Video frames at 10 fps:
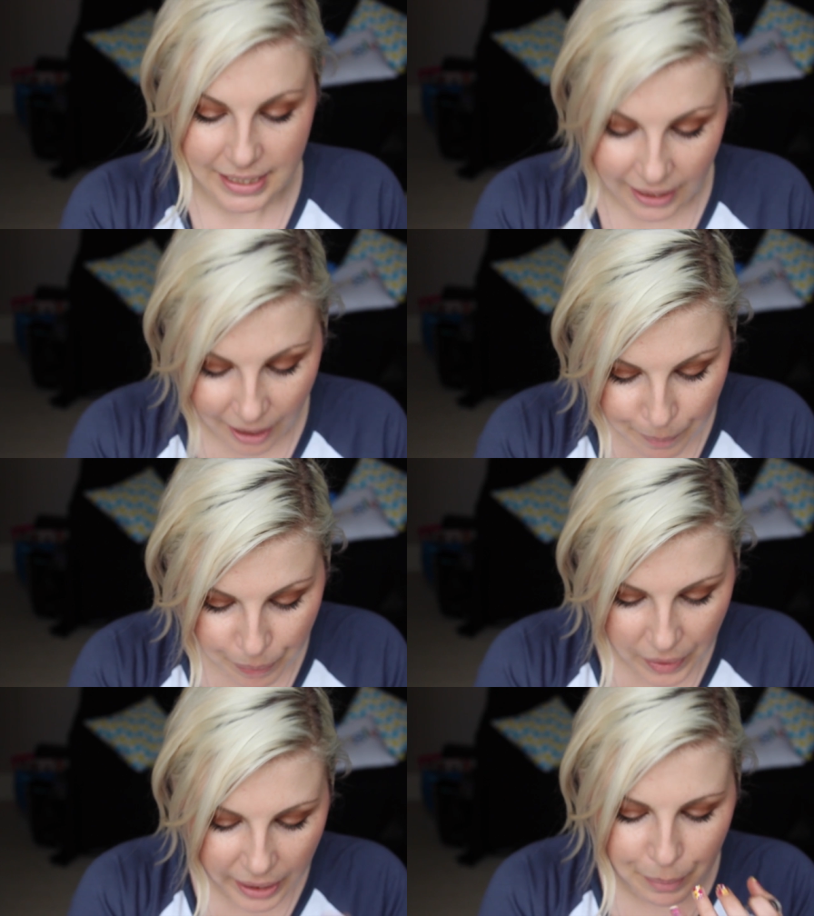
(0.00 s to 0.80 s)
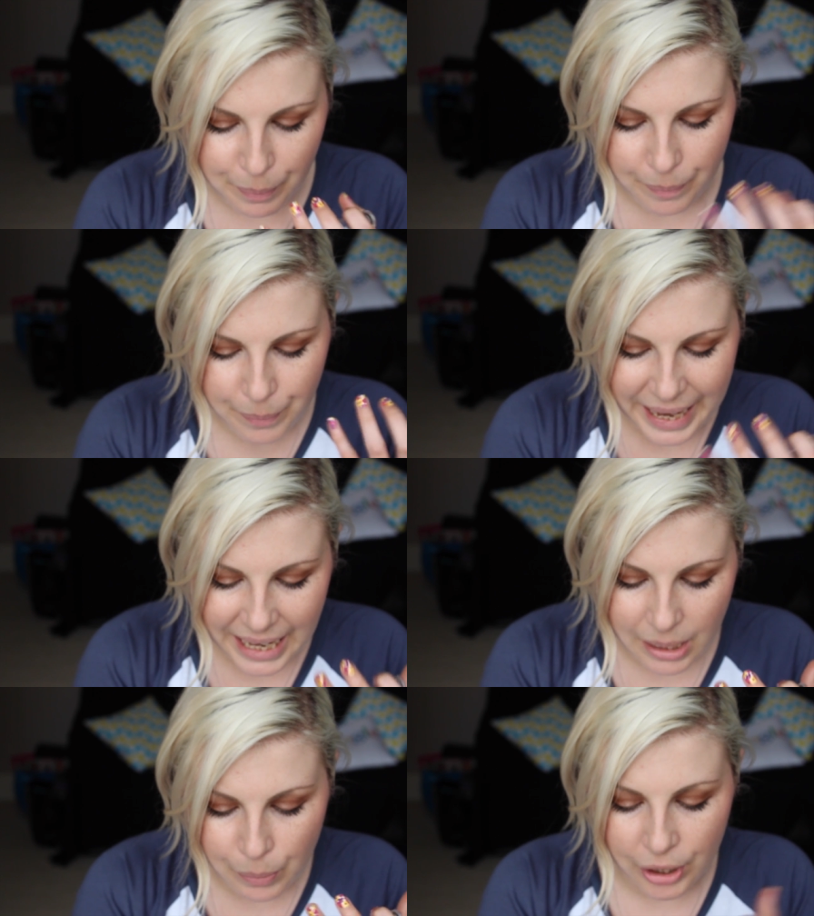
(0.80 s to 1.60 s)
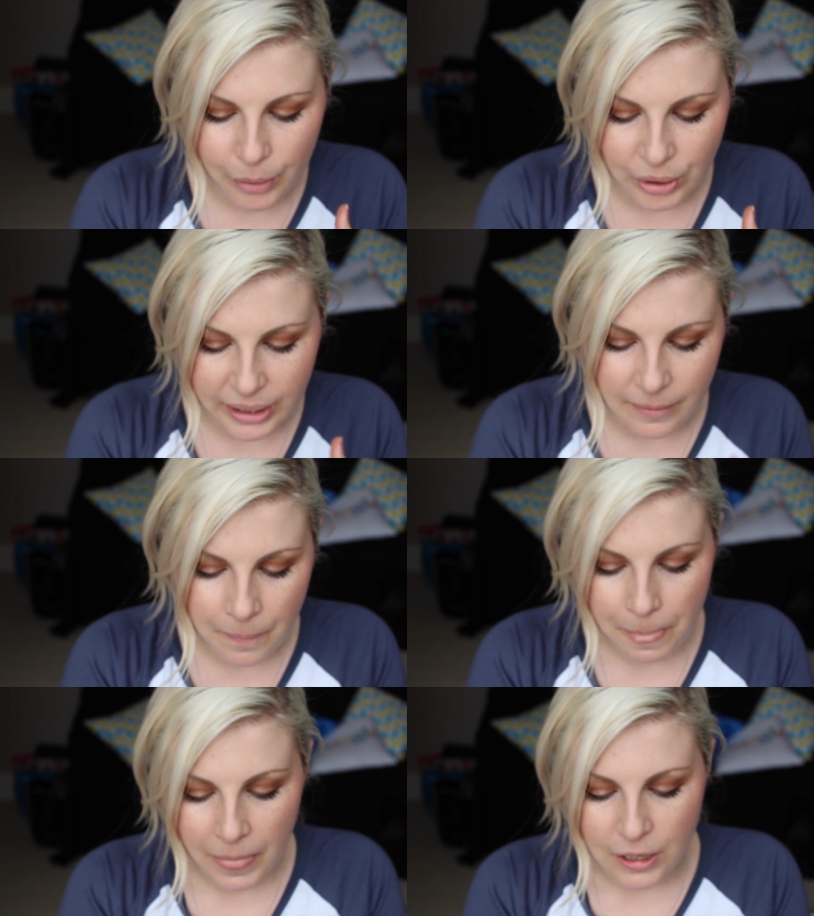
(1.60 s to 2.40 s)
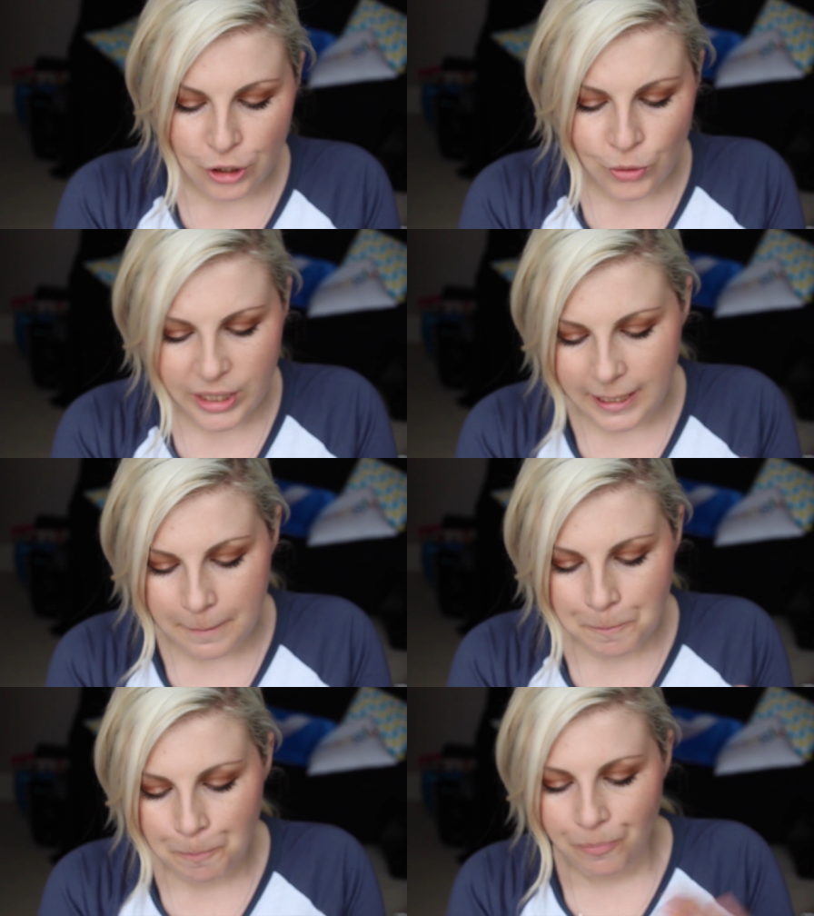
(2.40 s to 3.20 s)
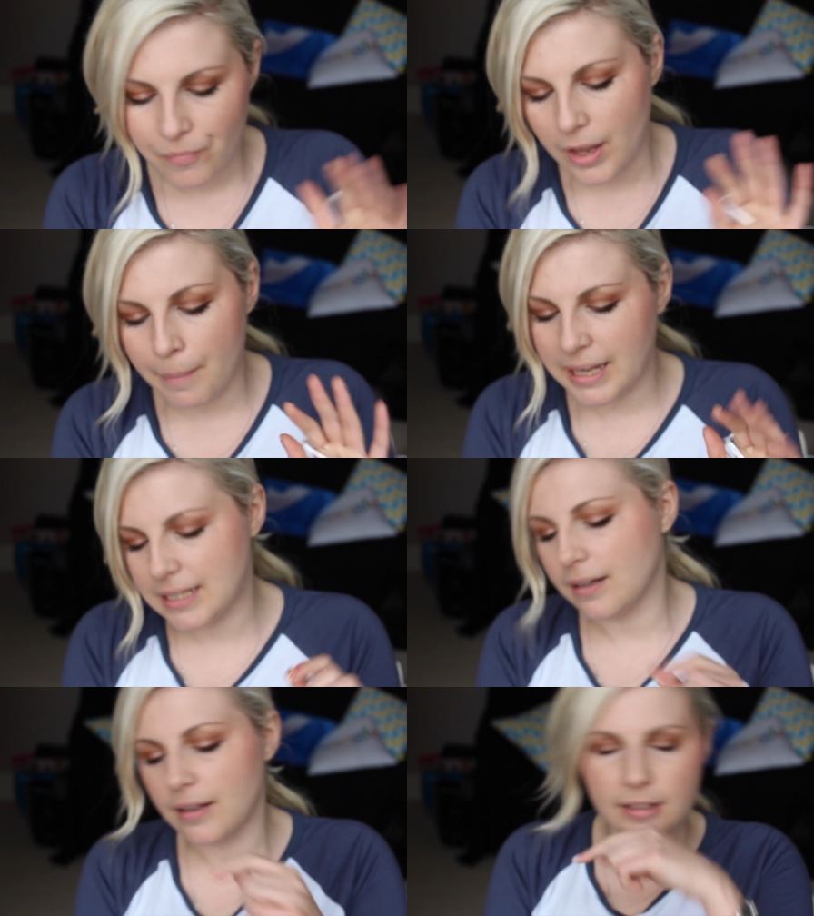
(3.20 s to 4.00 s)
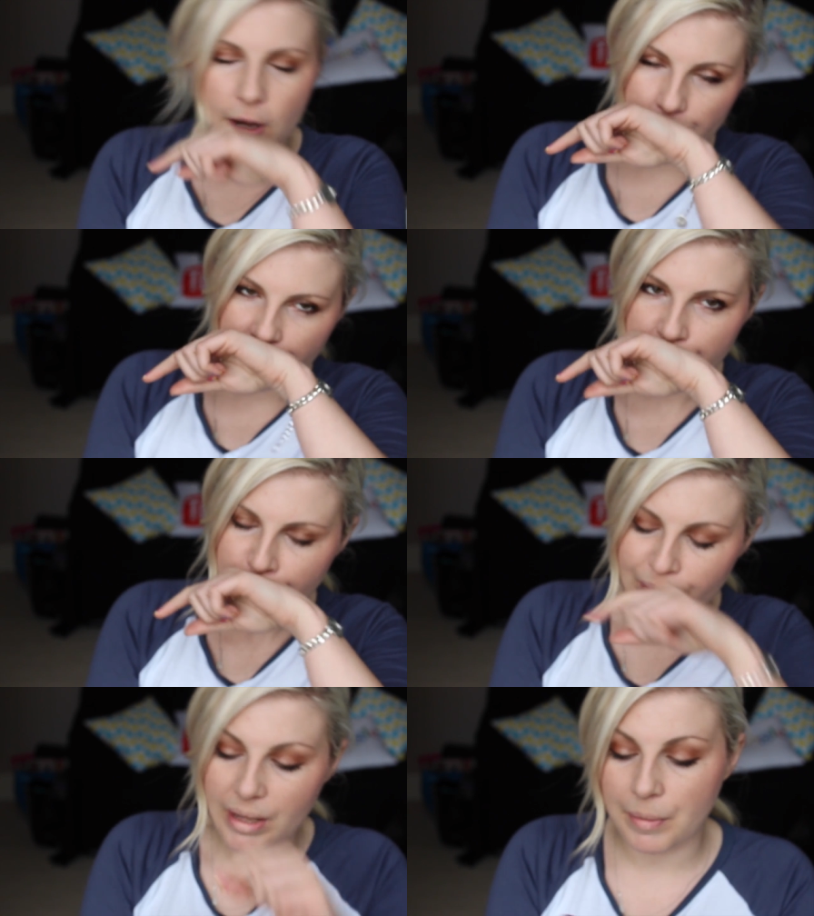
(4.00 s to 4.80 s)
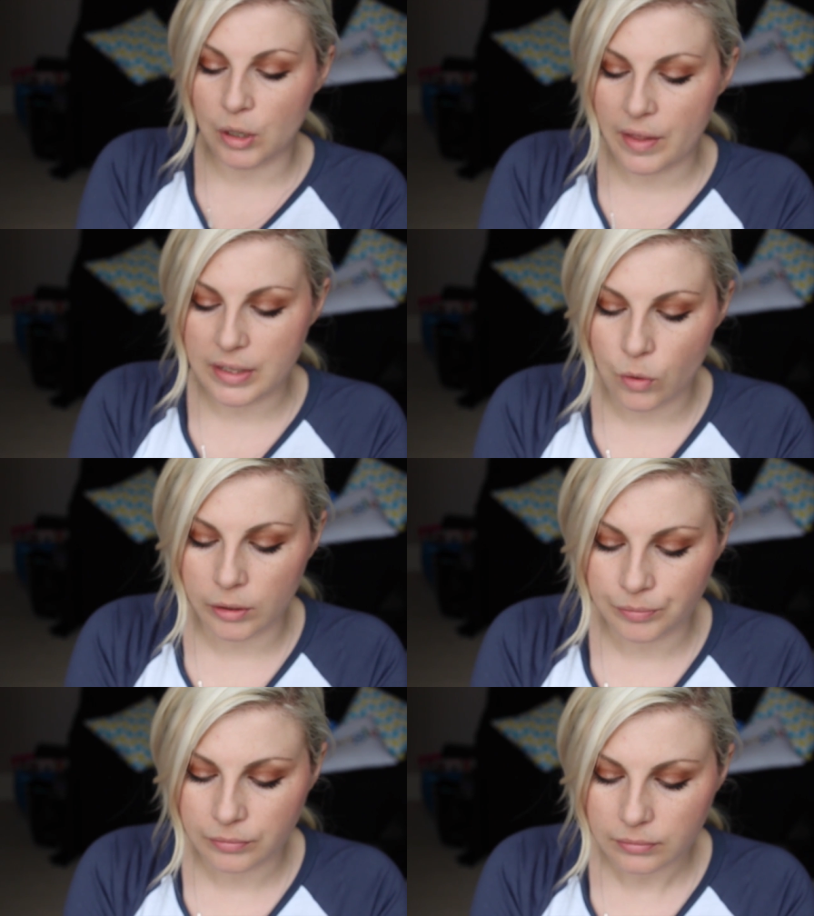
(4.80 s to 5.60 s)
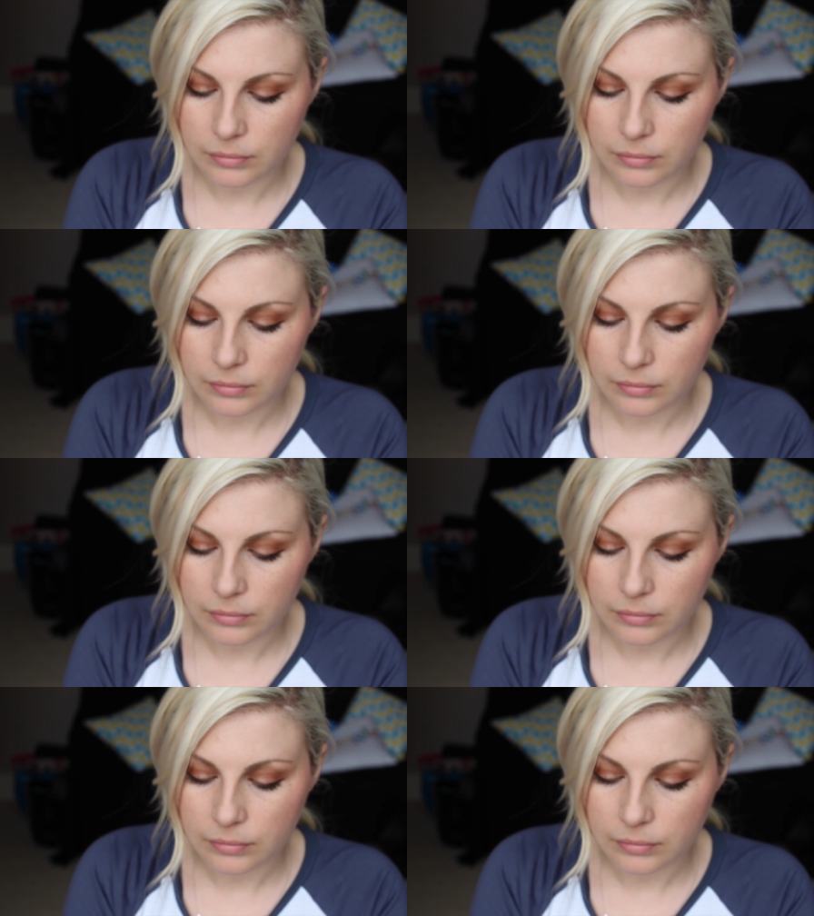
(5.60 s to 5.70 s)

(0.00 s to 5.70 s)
It's like a, like a pinky, purpley, nudie amazingness. So I'm going to wear this one.